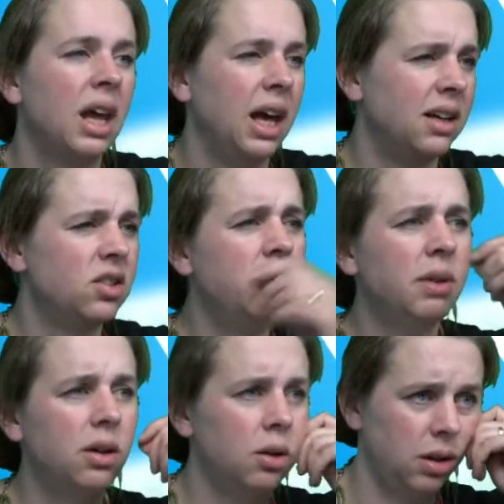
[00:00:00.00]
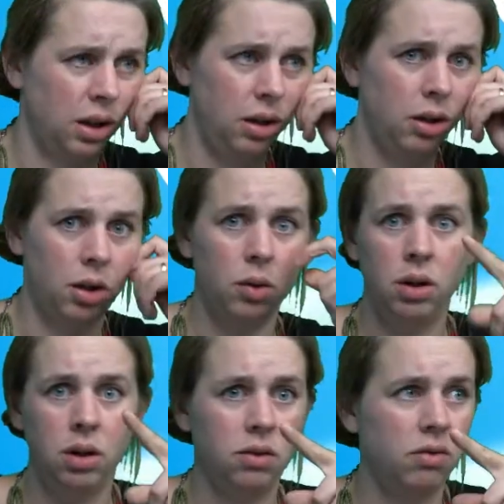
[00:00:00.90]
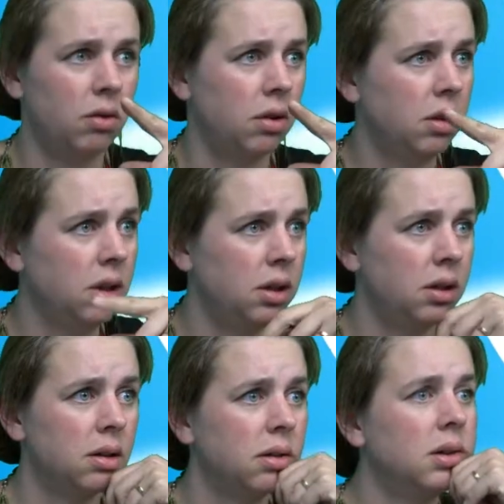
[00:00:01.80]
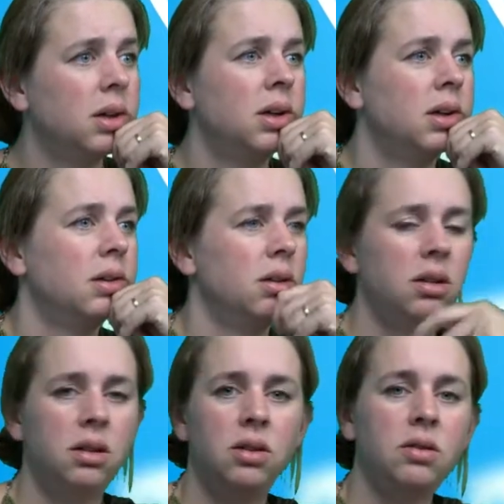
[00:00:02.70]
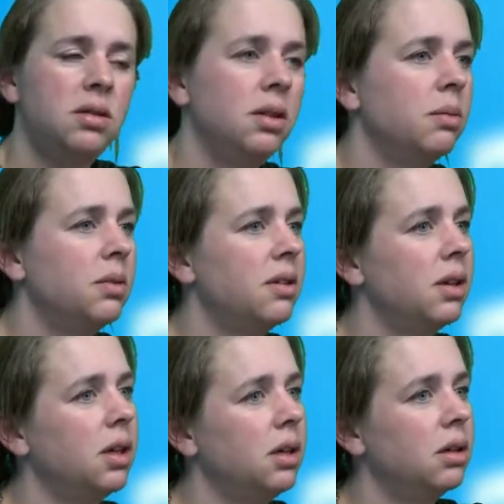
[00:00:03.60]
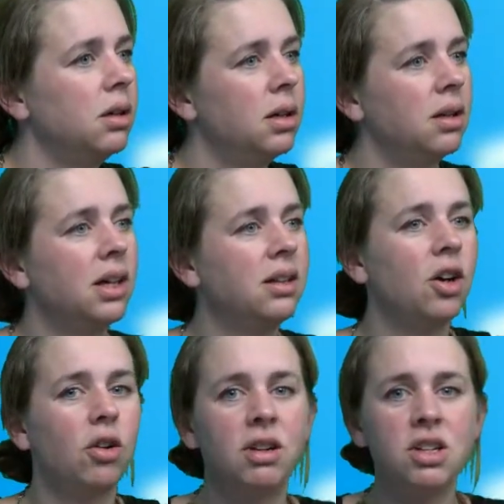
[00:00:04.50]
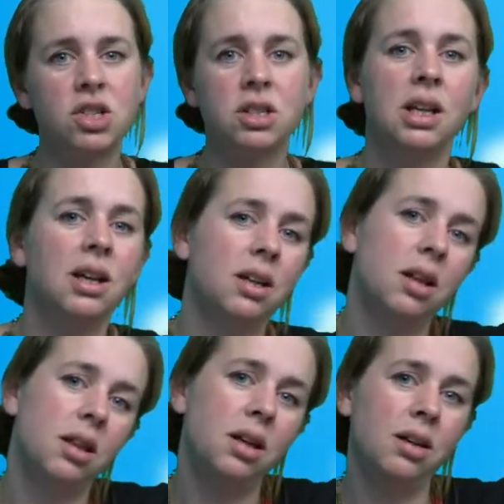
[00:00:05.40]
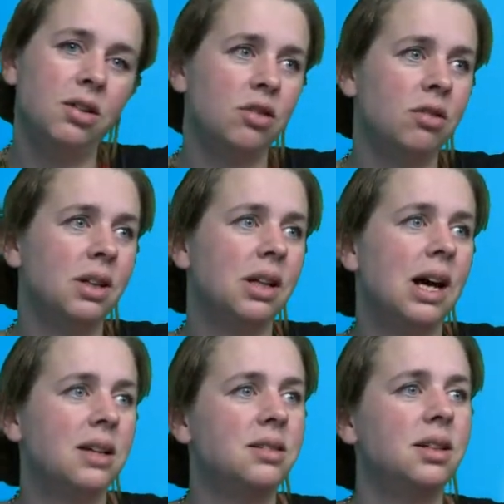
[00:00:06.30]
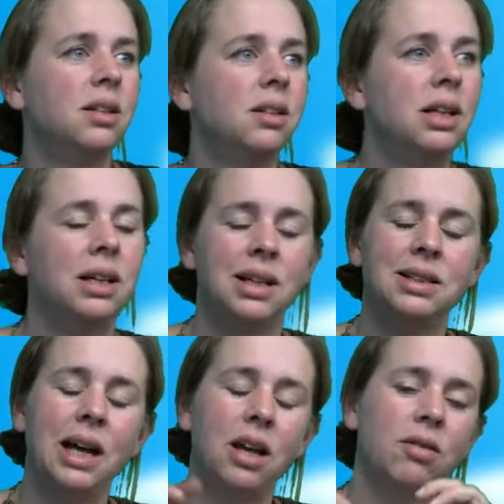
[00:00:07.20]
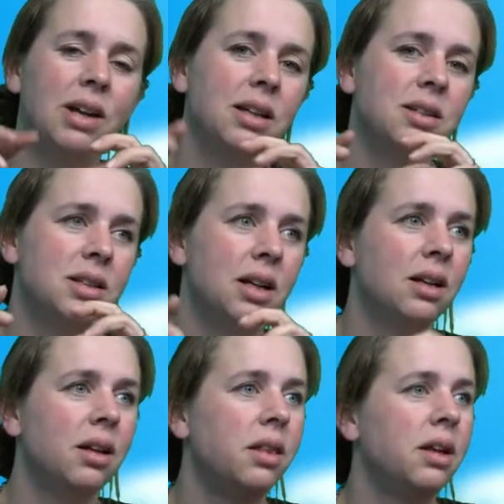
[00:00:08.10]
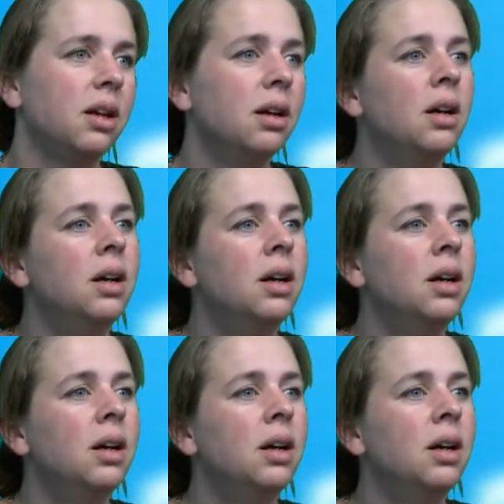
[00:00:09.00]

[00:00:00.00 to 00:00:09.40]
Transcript: Actually, my color coding is wrong here. Do you see the mistake? Like the orange thing during the last year, that's kind of like the signal thing.